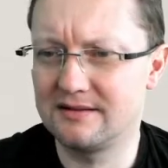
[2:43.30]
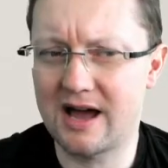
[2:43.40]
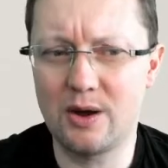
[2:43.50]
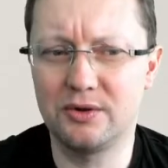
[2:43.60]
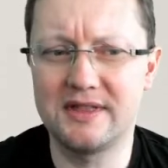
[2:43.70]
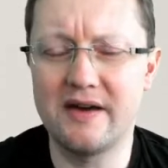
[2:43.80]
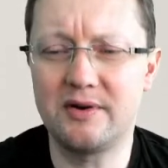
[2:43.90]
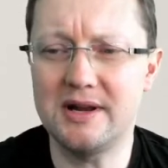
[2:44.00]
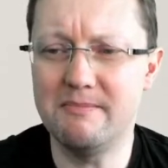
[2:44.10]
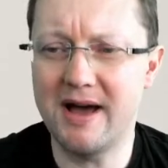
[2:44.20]
I would
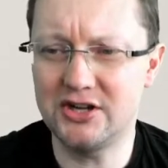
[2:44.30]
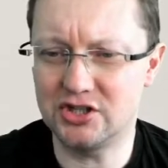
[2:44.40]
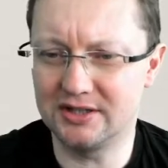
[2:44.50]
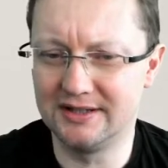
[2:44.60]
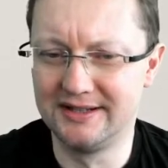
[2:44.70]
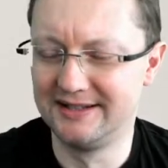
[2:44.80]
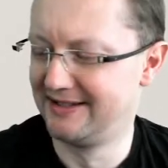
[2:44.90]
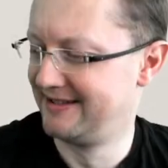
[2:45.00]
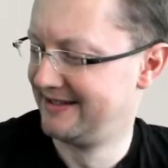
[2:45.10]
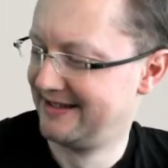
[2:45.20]
never imagine
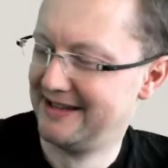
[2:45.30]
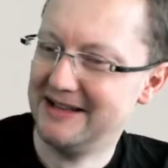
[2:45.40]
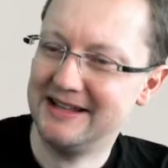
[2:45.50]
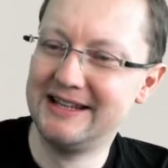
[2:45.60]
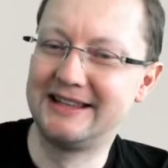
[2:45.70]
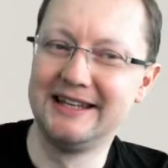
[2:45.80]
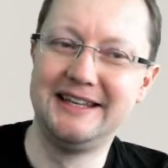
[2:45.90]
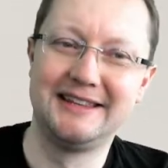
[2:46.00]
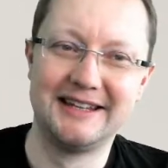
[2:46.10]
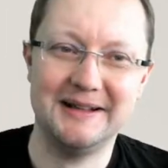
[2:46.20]

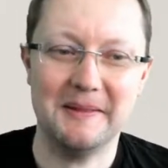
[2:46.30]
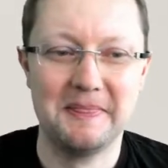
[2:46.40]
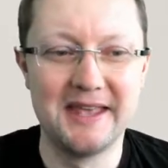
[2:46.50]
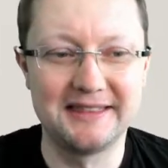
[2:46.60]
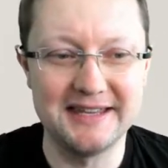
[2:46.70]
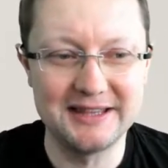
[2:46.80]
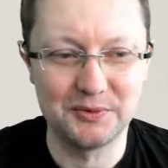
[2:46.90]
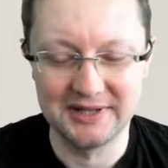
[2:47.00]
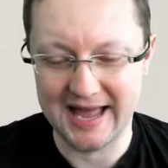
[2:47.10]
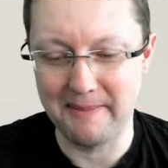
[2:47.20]
that it
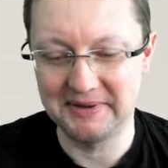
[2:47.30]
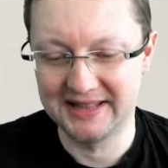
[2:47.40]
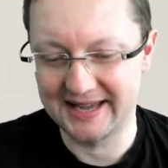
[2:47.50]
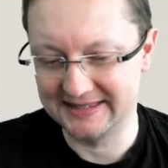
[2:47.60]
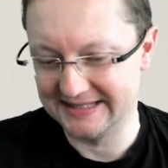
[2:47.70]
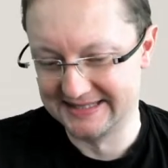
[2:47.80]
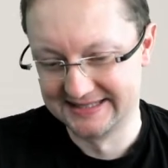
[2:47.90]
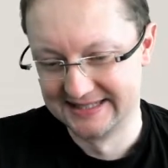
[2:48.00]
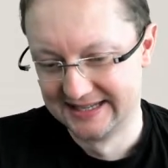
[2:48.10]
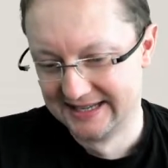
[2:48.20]
will happen like
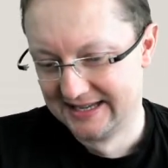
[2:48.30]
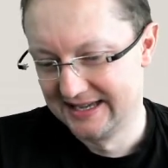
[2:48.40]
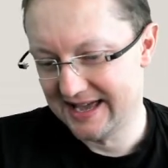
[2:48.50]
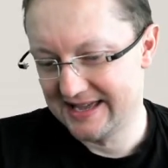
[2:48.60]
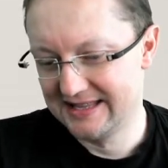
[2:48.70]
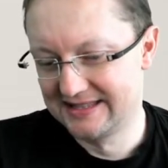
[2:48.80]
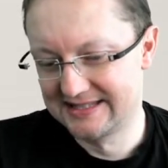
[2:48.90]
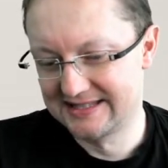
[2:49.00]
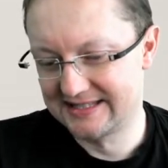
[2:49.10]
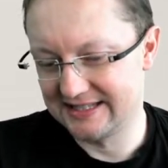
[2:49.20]
this.
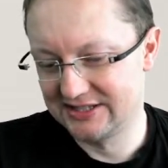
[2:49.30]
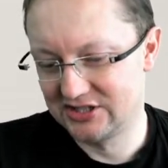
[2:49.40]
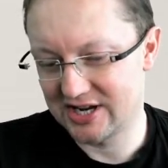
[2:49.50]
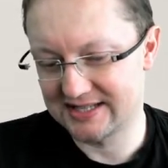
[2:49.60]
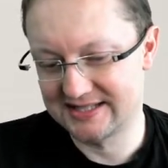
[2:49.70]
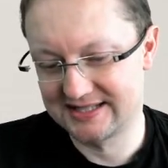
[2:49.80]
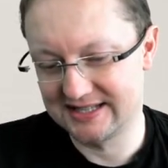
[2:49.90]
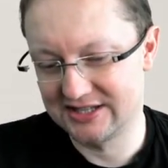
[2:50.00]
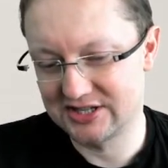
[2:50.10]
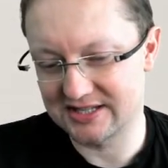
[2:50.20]
It's
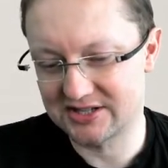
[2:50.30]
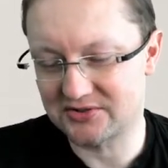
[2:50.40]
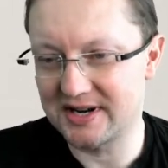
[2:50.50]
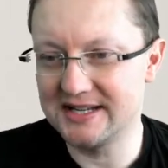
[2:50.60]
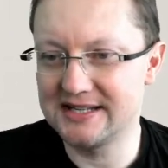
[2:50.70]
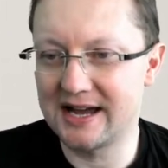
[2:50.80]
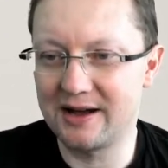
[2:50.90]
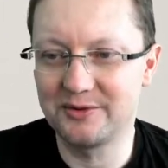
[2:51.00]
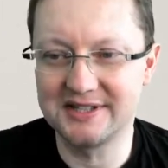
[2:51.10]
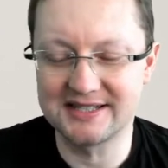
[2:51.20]
just crazy
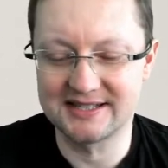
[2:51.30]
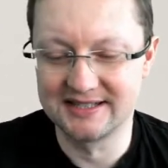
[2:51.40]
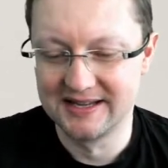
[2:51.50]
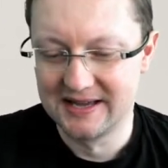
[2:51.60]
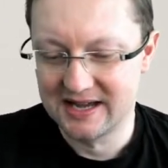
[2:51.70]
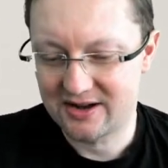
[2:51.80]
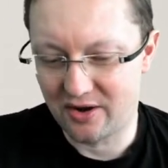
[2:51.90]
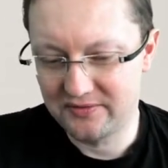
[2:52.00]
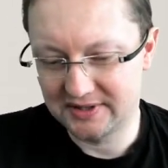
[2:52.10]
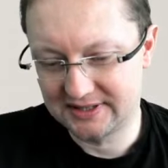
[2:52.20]
how this
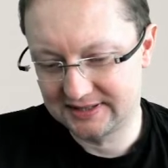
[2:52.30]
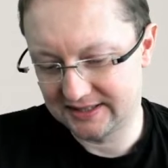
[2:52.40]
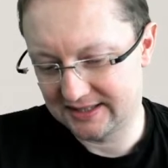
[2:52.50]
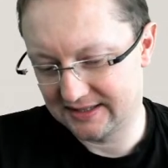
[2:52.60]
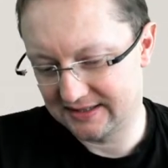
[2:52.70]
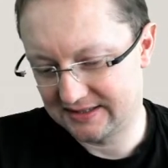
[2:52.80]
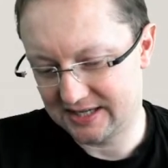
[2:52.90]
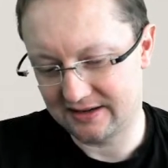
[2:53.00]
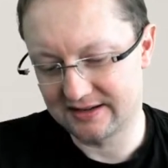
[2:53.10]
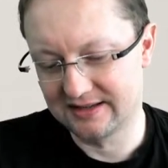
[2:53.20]
COVID
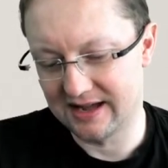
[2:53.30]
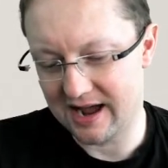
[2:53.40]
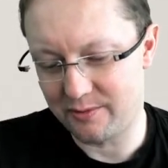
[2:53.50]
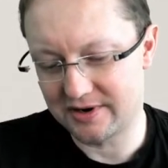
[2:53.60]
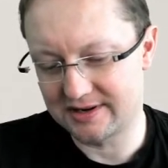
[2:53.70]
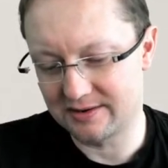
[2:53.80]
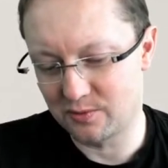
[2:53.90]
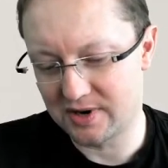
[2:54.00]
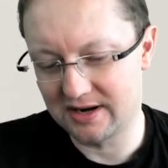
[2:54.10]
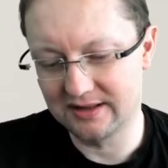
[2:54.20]
turned our
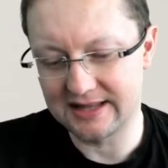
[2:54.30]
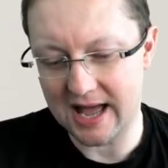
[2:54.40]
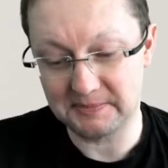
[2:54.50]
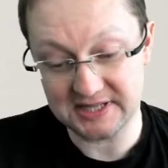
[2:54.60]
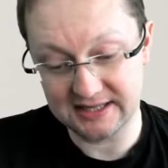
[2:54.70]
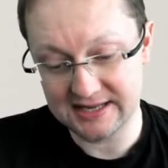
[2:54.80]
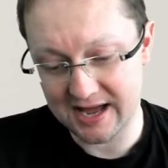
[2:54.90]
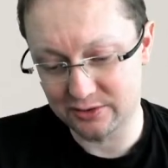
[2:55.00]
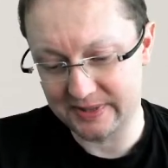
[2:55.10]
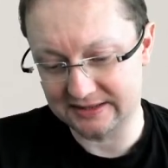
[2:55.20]
world upside
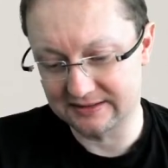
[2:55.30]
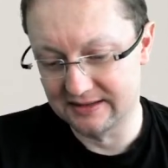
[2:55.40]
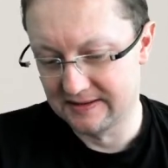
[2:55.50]
down. But